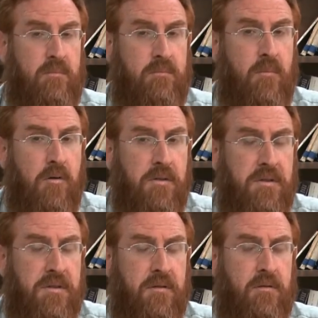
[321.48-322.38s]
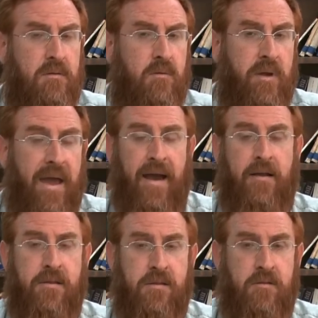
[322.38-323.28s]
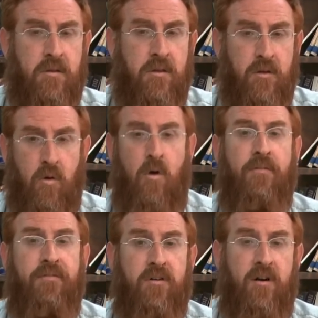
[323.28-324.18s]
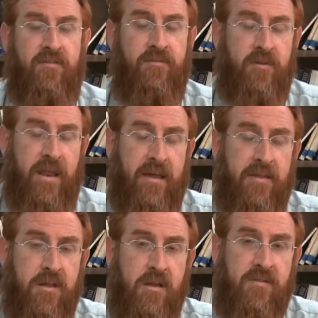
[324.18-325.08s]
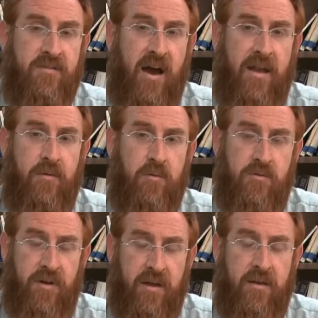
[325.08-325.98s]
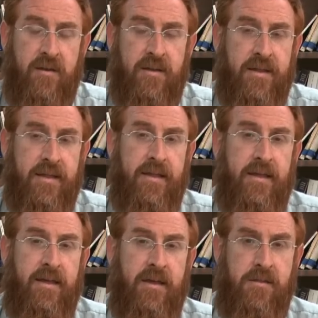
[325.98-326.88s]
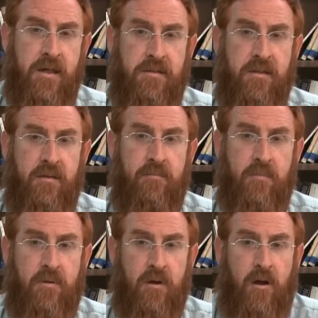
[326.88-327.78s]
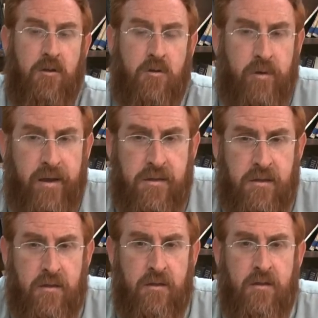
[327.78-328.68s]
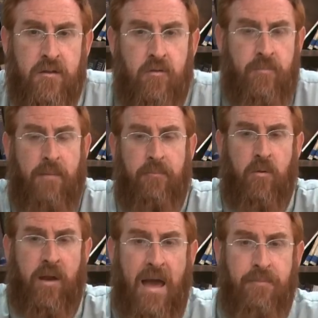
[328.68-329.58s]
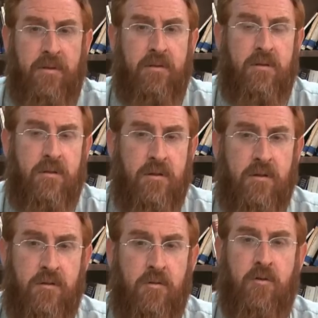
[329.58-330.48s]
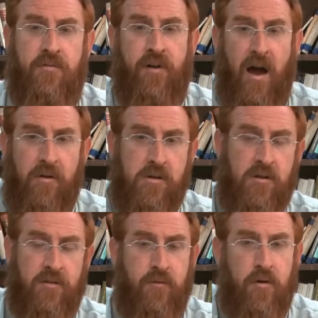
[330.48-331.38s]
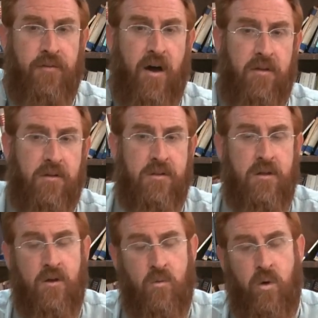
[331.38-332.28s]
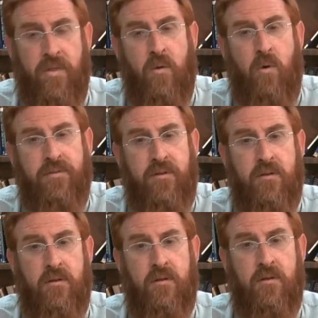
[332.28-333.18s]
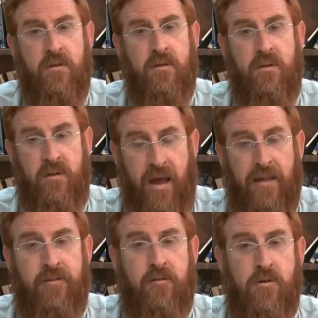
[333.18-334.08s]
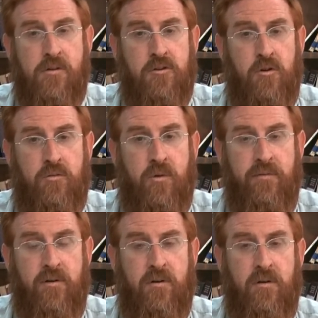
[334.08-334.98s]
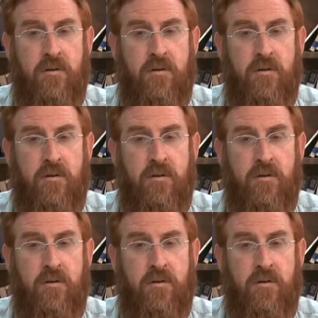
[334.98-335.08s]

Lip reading: Moses reacts to the offer of sons of Gad and Reuven, he says to them, "Are you crazy? Do you remember what happened to your fathers and your forefathers when they wanted not to cross the Jordan River?"